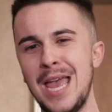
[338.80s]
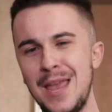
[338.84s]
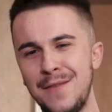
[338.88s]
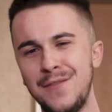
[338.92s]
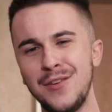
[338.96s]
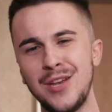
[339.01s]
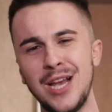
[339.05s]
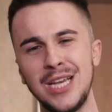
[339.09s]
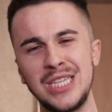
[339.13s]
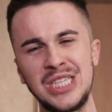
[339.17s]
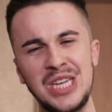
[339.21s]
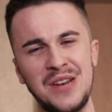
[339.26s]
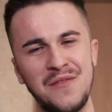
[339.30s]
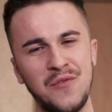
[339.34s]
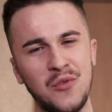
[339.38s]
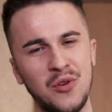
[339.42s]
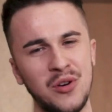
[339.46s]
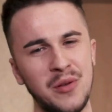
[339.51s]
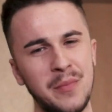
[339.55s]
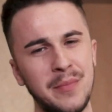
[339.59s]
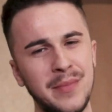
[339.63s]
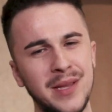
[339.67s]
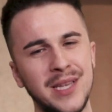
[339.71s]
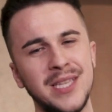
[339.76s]
If you guys never want
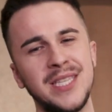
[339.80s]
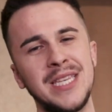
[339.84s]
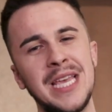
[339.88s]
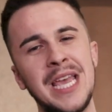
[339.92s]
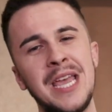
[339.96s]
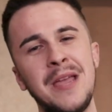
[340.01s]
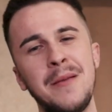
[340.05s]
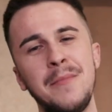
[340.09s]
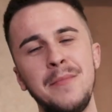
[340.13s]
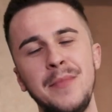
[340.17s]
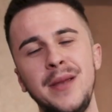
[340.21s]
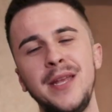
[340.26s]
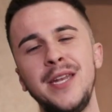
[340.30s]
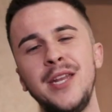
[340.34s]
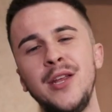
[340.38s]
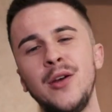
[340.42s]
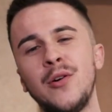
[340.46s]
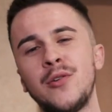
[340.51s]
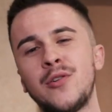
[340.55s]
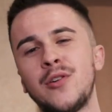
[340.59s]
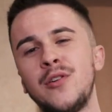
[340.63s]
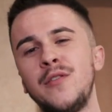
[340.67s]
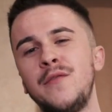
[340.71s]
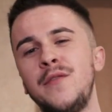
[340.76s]
to miss a
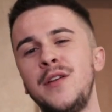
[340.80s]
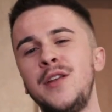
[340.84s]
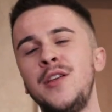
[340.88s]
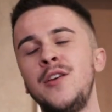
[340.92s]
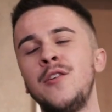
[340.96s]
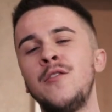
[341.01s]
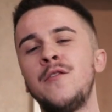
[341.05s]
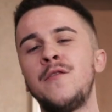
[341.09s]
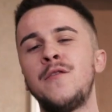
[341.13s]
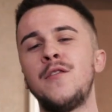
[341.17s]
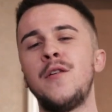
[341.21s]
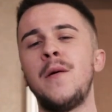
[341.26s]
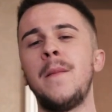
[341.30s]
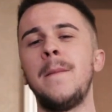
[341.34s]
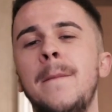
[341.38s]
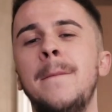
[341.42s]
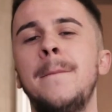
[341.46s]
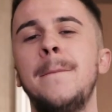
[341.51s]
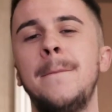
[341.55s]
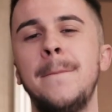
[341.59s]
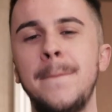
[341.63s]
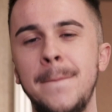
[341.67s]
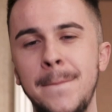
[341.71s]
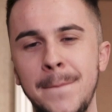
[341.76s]
mediocre video from
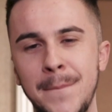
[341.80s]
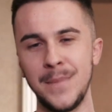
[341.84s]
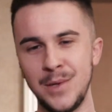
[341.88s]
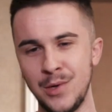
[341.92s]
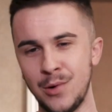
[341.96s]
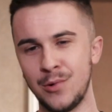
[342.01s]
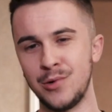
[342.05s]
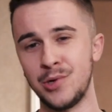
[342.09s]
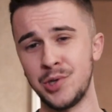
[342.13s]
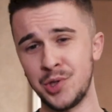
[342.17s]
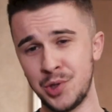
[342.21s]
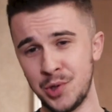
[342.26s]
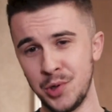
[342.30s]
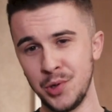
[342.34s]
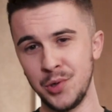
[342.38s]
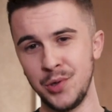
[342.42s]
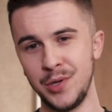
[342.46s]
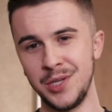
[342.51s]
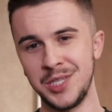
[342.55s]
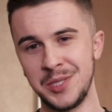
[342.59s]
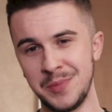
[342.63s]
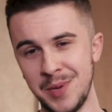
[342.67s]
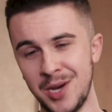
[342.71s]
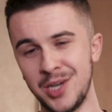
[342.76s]
yours
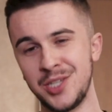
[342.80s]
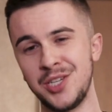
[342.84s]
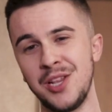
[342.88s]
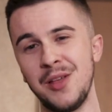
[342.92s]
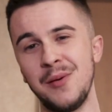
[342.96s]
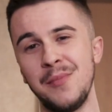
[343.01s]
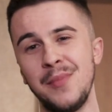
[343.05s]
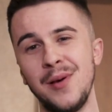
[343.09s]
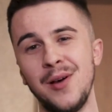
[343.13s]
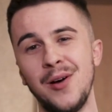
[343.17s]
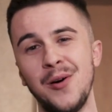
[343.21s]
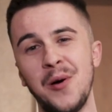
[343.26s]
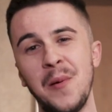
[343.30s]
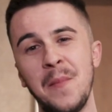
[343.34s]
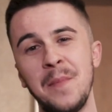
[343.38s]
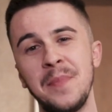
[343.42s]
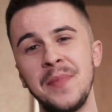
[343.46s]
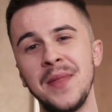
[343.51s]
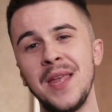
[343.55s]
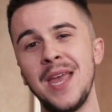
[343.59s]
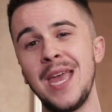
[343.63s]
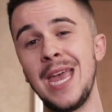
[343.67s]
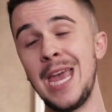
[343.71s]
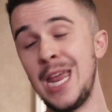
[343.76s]
truly, smash that
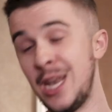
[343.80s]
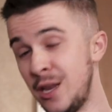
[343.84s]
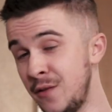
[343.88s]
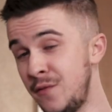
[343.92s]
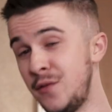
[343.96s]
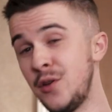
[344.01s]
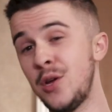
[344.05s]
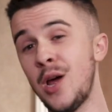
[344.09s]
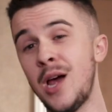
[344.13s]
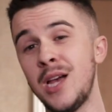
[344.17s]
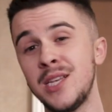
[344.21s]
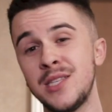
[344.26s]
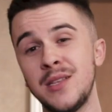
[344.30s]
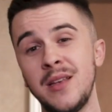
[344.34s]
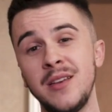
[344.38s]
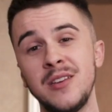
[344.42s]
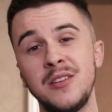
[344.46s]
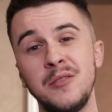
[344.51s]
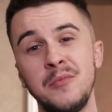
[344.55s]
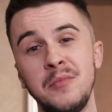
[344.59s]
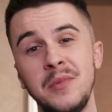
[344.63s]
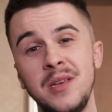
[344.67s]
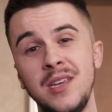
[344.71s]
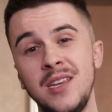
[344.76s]
bell. And if you guys
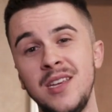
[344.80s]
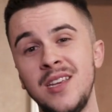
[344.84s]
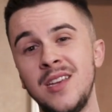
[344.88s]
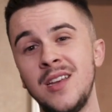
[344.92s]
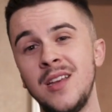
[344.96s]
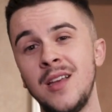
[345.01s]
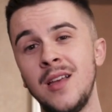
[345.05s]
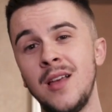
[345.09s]
like me,